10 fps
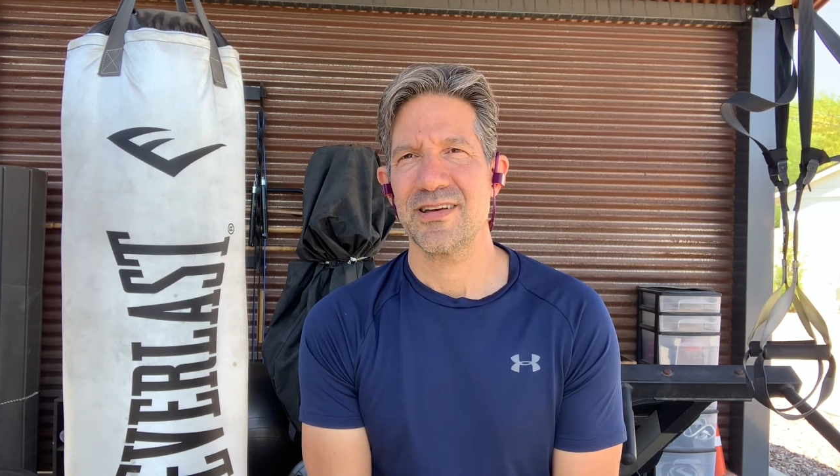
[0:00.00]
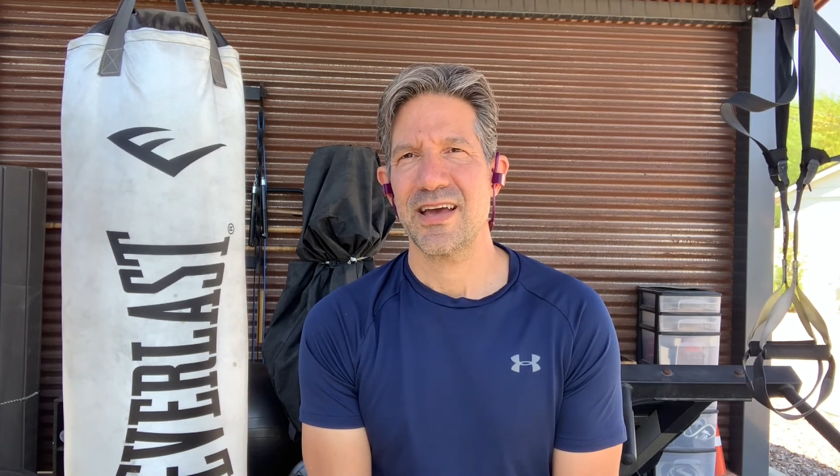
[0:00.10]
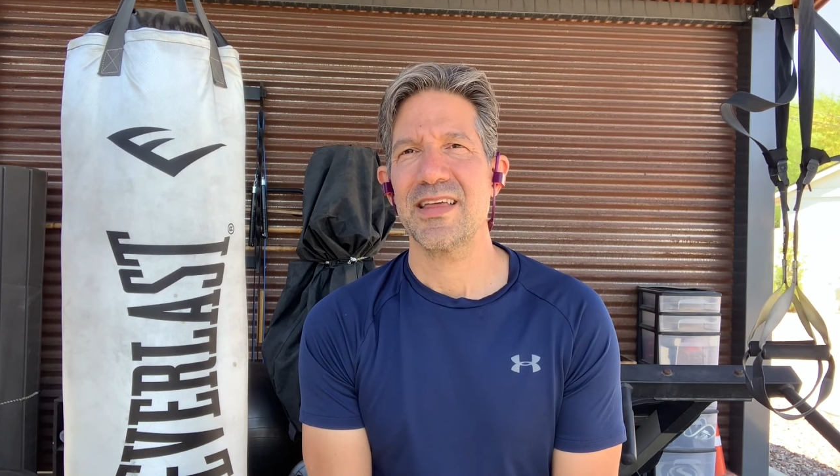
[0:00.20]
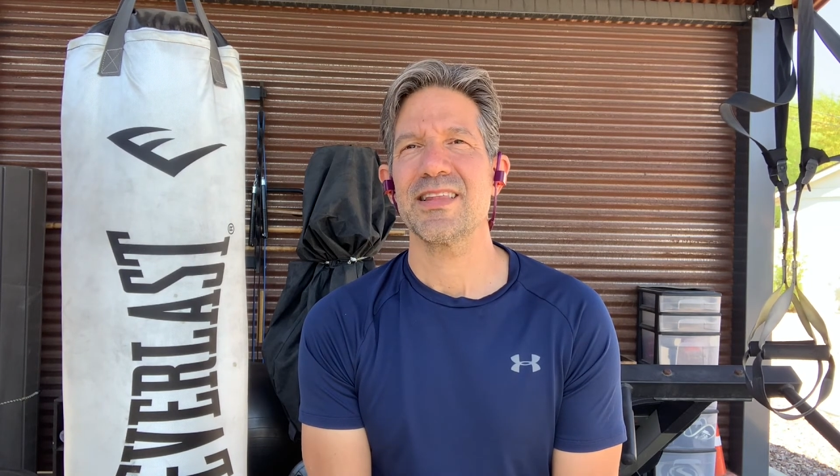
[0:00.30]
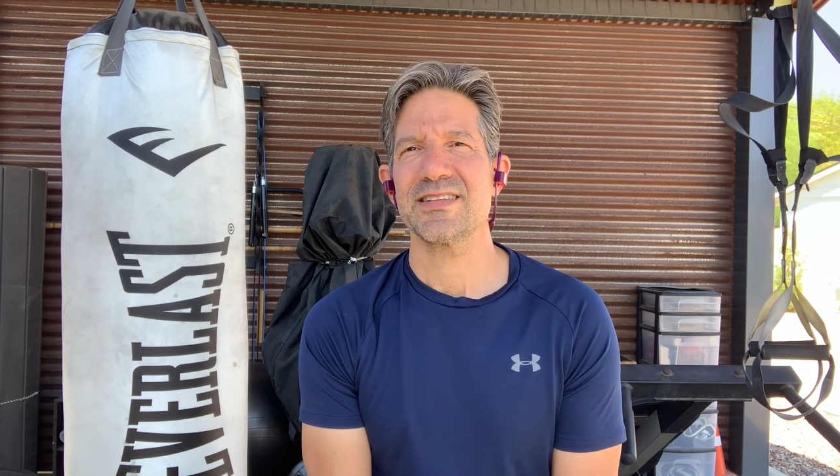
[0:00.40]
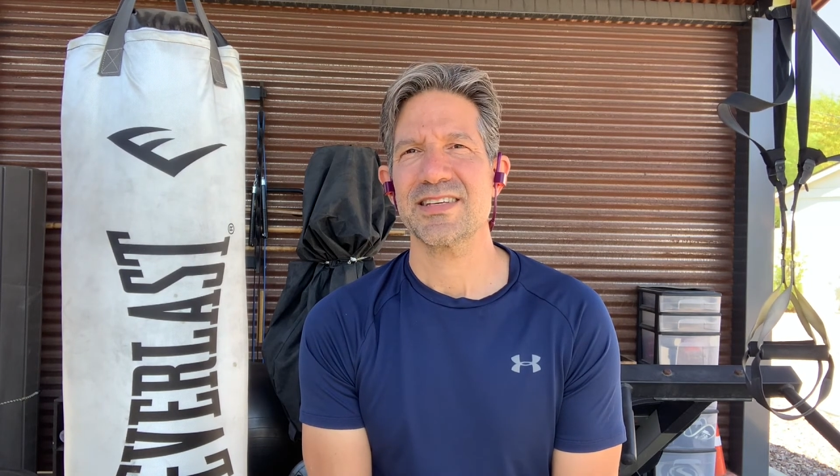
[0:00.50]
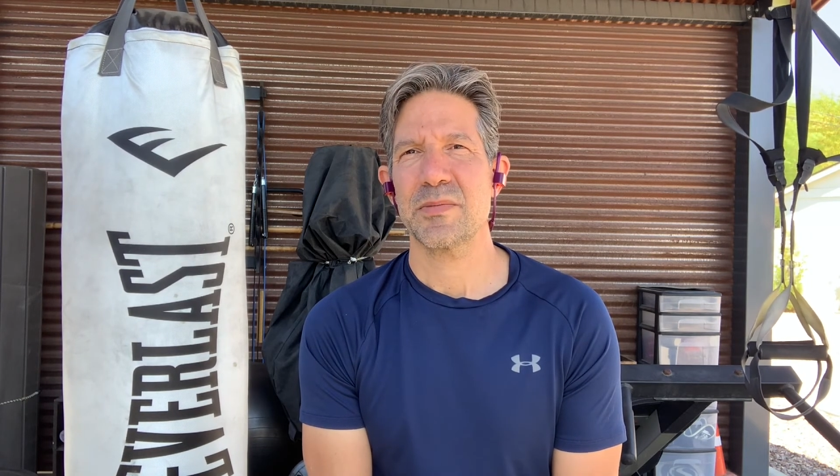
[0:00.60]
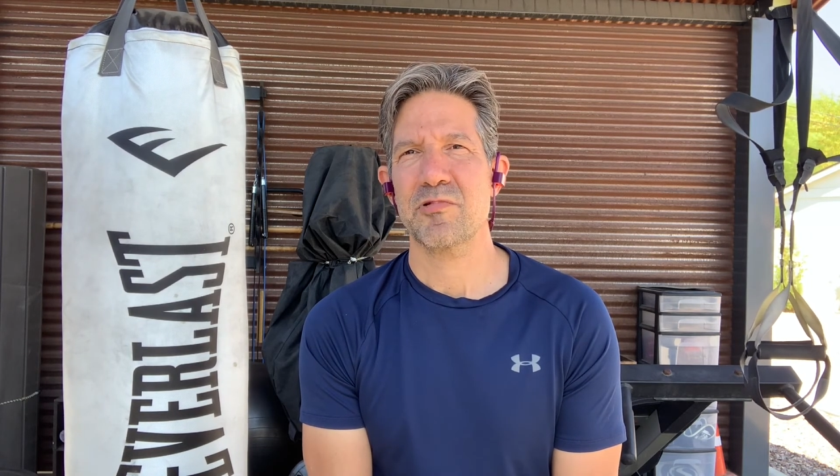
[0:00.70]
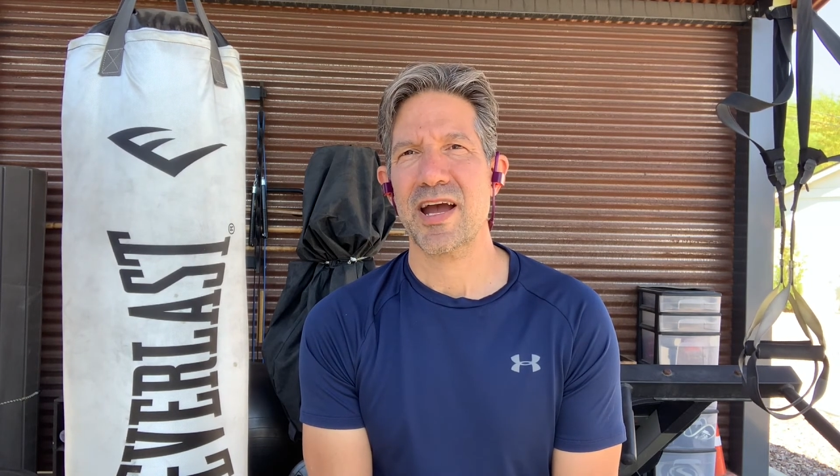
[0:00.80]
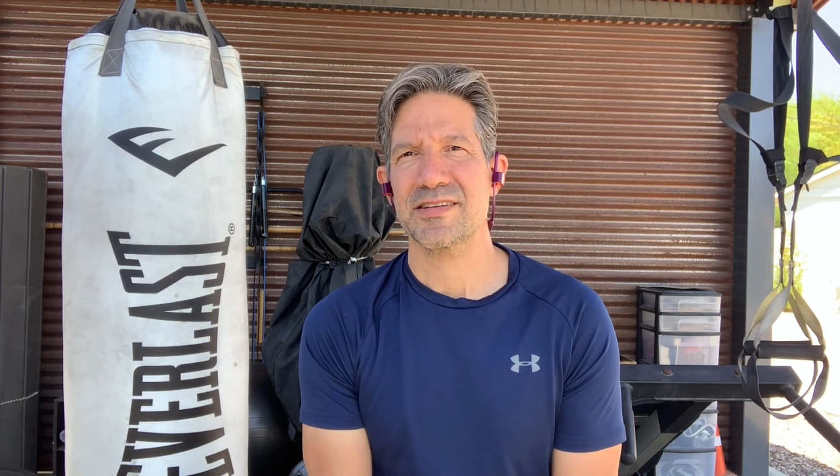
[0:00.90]
and let's get
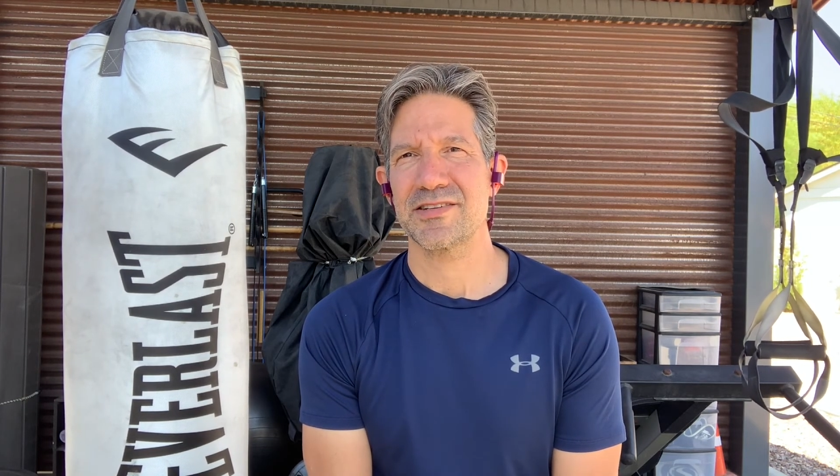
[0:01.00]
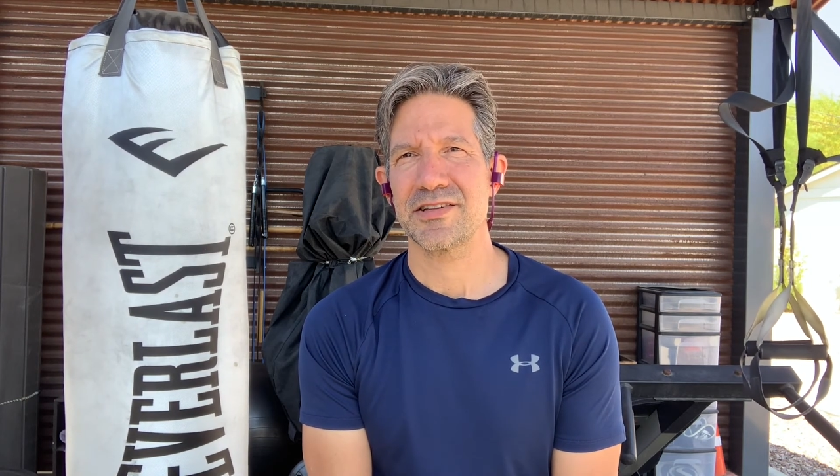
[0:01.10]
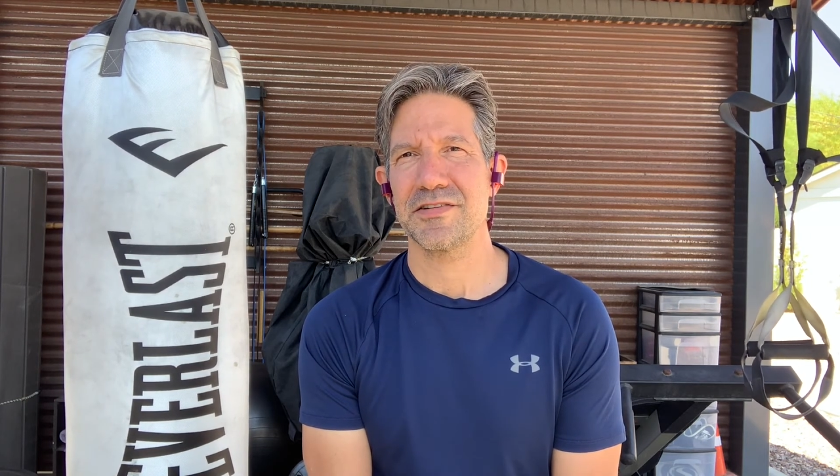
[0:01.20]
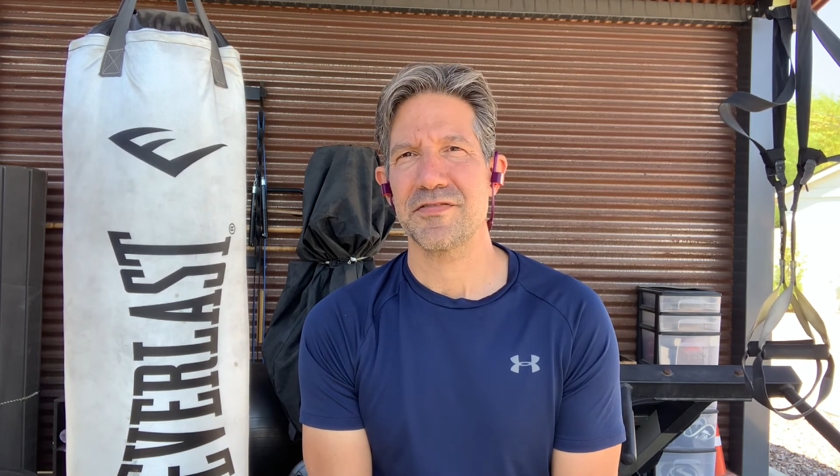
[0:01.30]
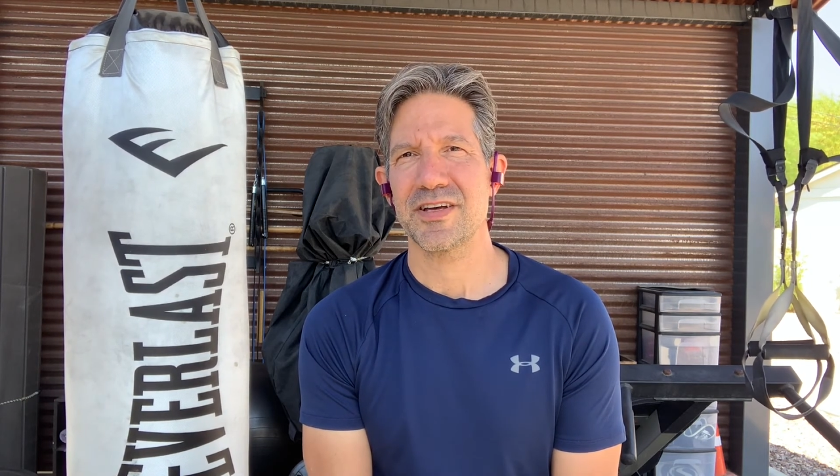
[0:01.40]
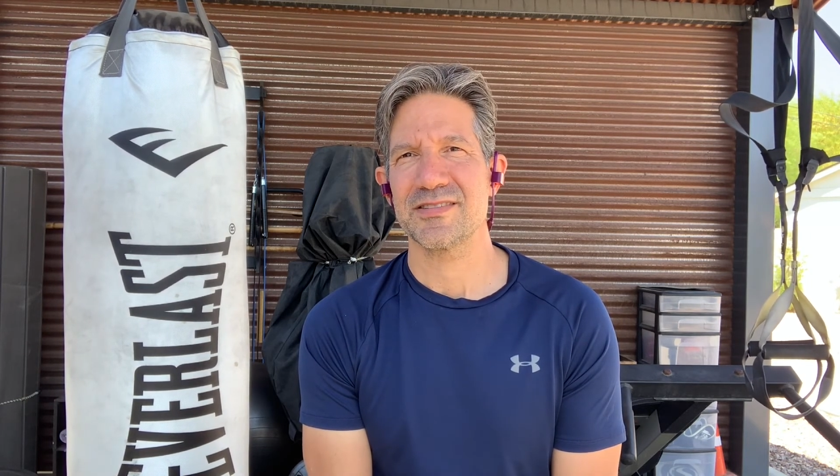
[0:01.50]
practically fit.